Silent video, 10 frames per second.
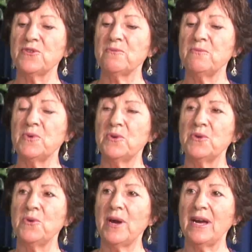the more
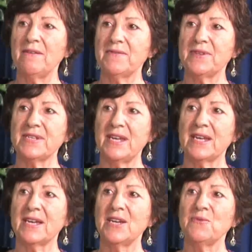you have to take
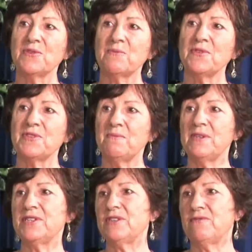
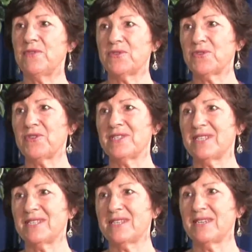responsibility for your choices.